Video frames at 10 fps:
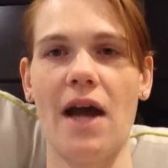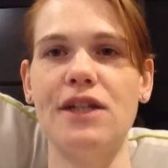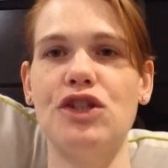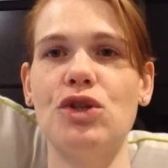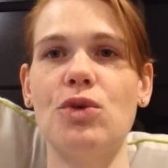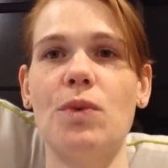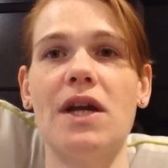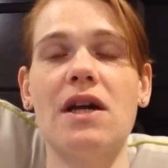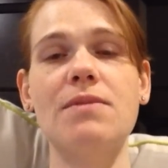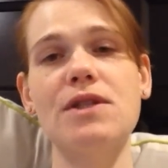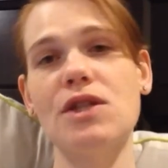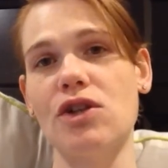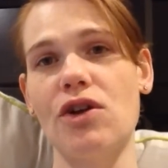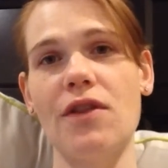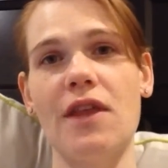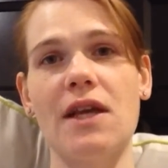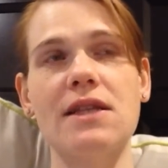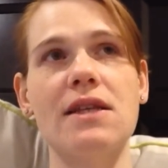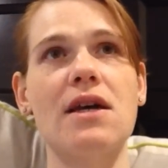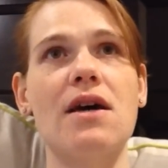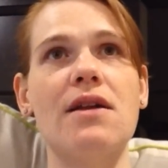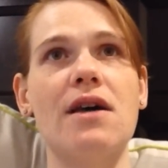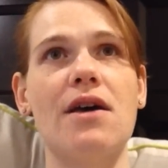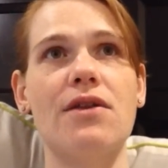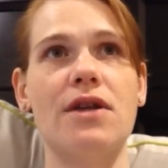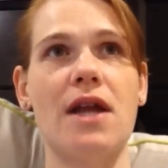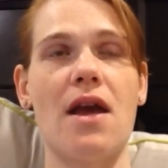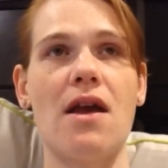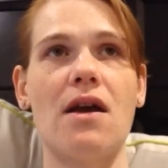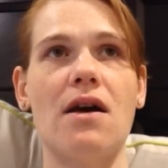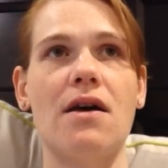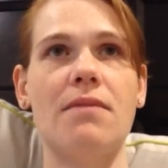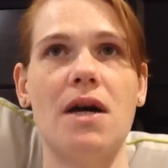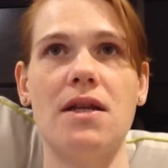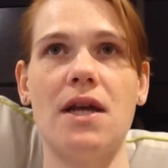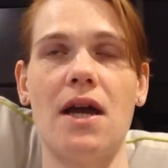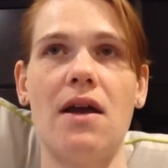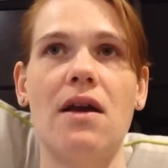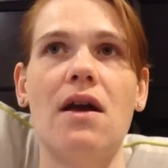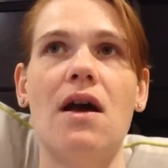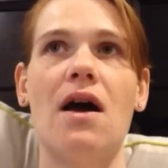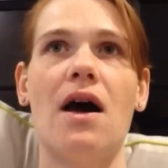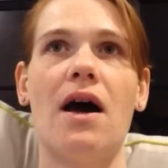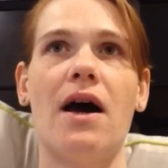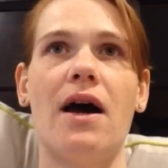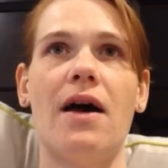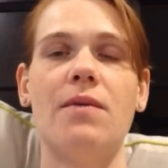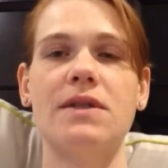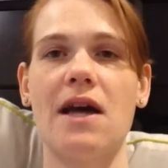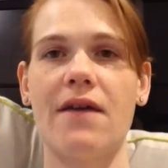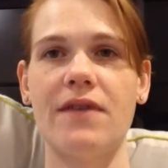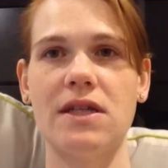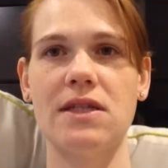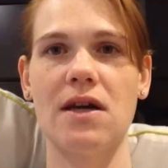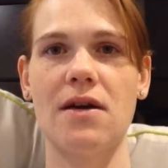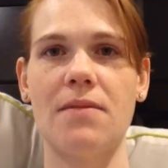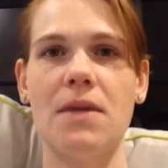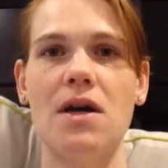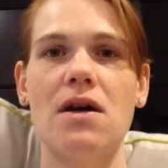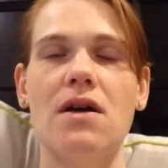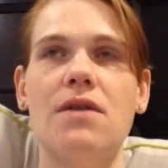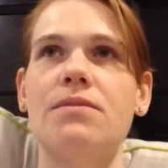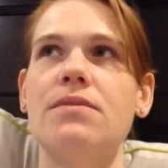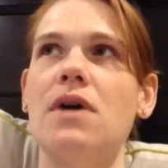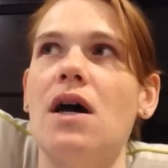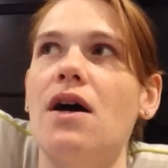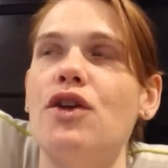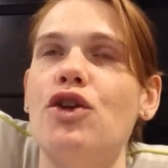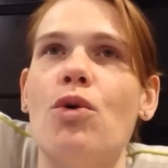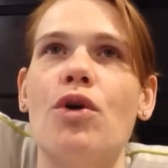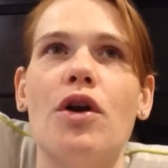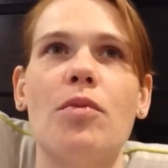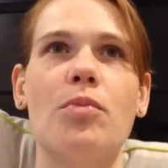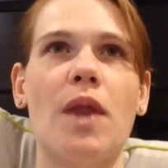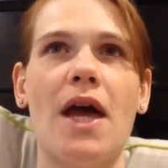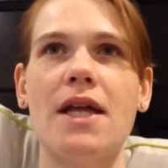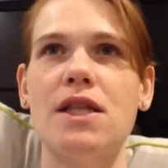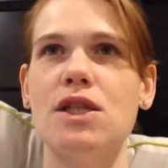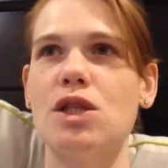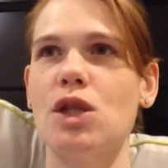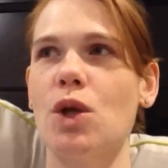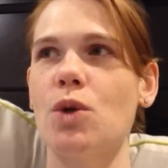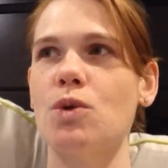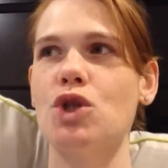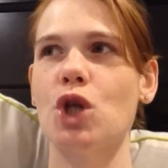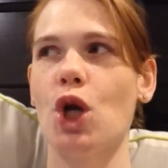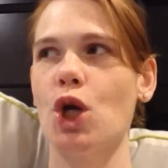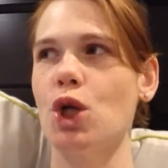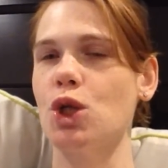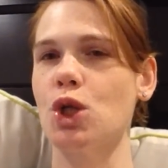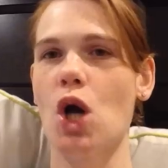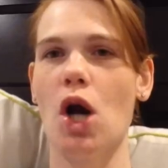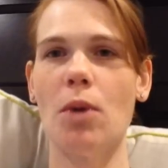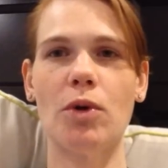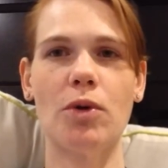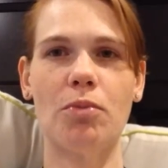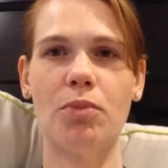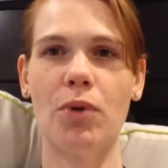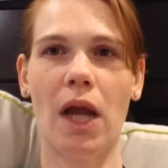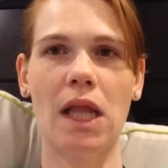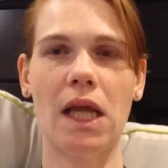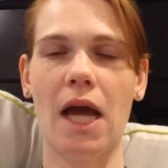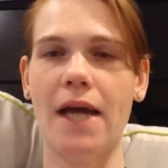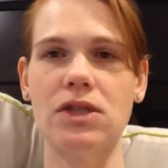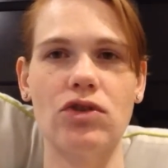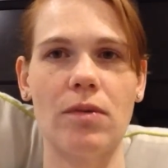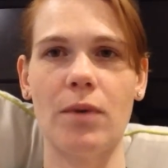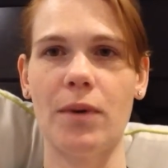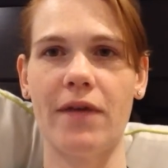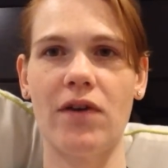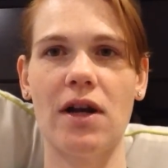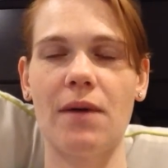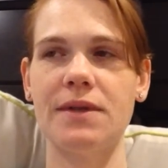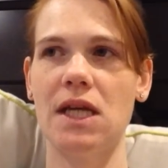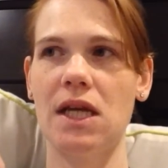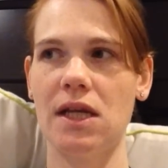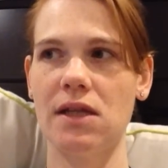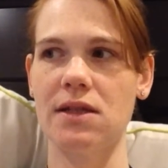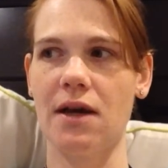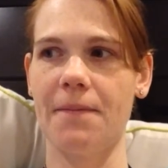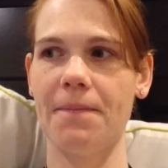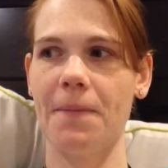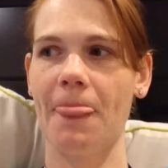do, when it comes to certain things, like the other day, Monday, I was having some yogurt blend, slow churned caramel praline ice cream or whatever, and I was eating some.